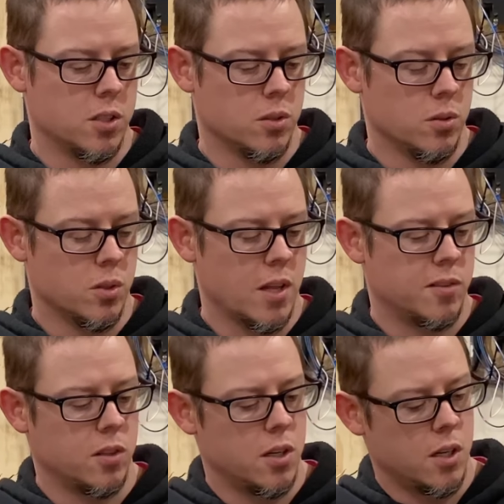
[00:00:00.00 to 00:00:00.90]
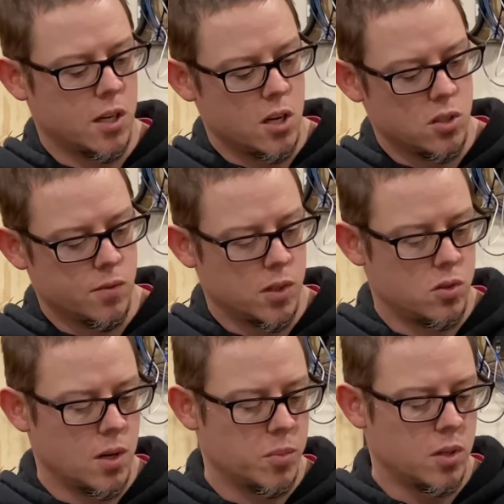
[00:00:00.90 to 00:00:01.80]
so that's a good indication if it's
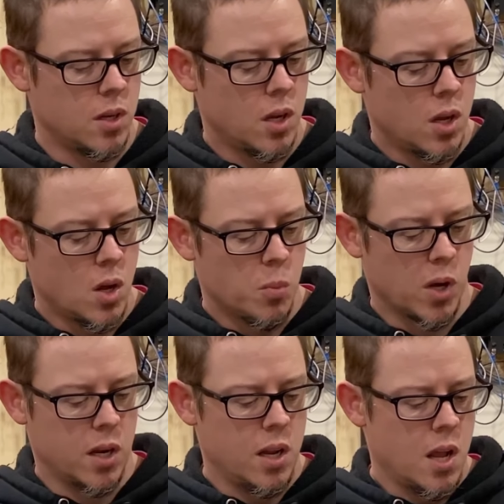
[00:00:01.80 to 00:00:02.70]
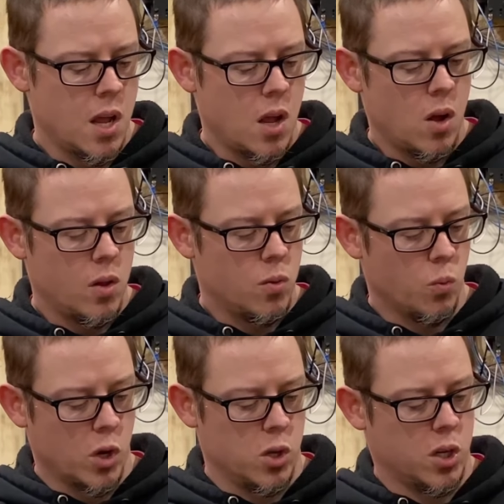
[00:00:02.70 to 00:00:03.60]
tripped. But
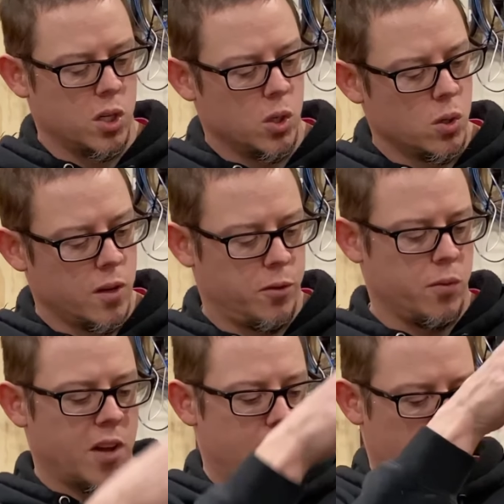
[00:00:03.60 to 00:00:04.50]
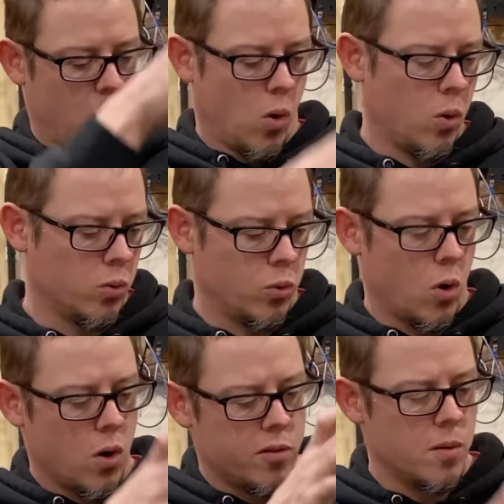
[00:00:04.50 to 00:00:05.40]
what you can do if you've got a whole row
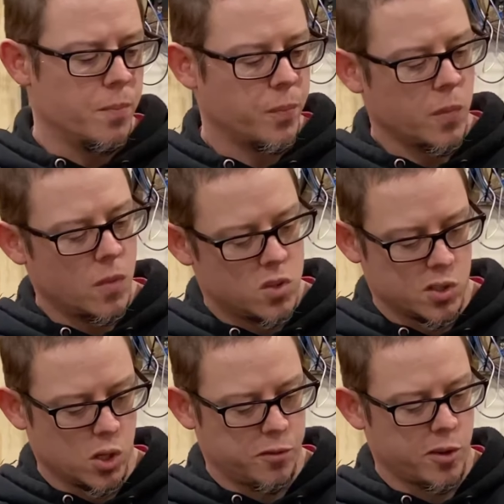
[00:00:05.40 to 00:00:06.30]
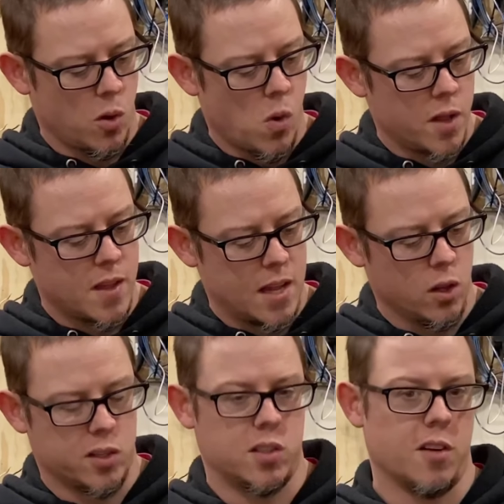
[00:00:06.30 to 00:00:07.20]
of them, just look for the one that
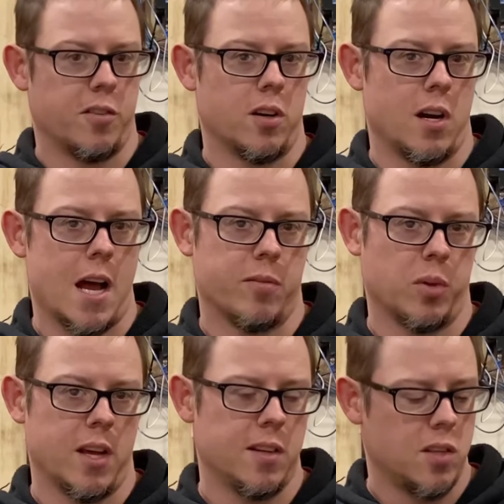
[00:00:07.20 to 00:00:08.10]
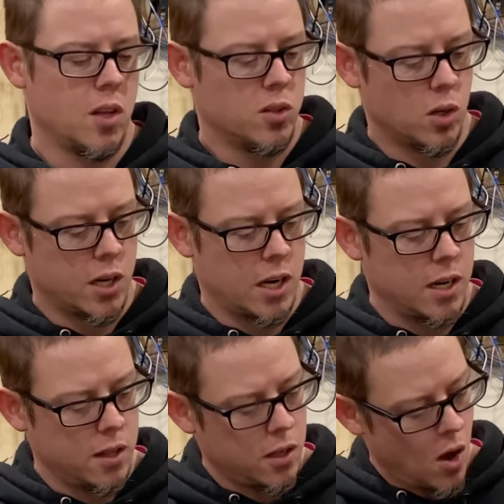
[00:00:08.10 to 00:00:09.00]
looks different, out of place, turn it
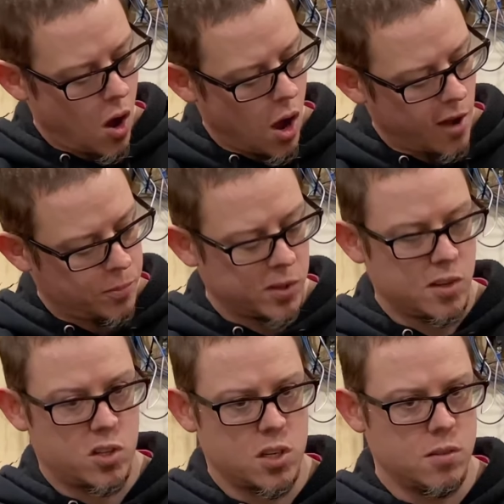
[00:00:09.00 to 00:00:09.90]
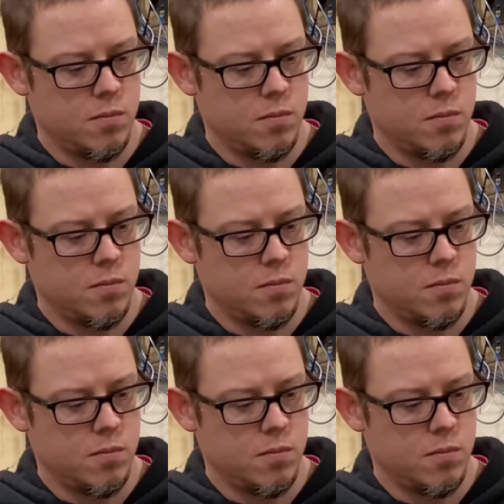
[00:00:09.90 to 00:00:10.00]
into the off position,